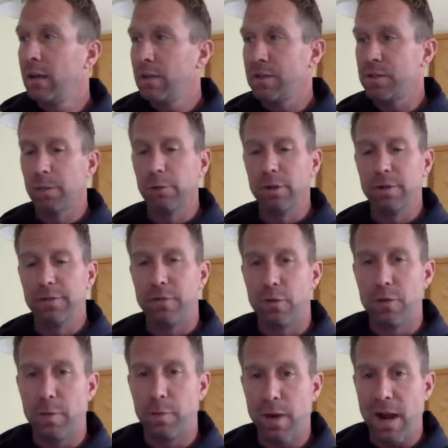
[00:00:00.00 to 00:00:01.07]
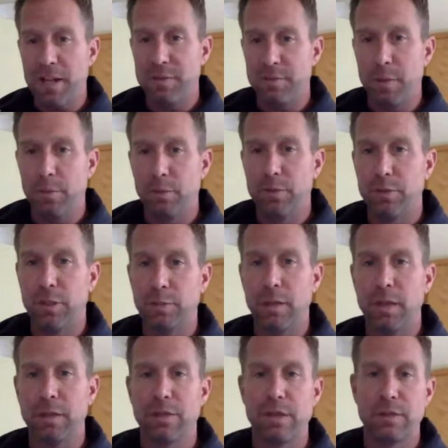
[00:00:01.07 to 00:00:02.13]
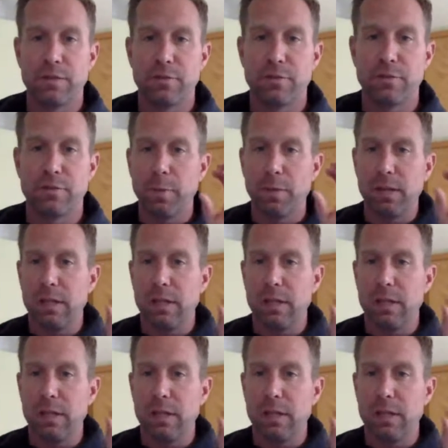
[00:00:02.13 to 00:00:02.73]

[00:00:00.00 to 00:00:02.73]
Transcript: Similar for the brass people, you can make the trumpet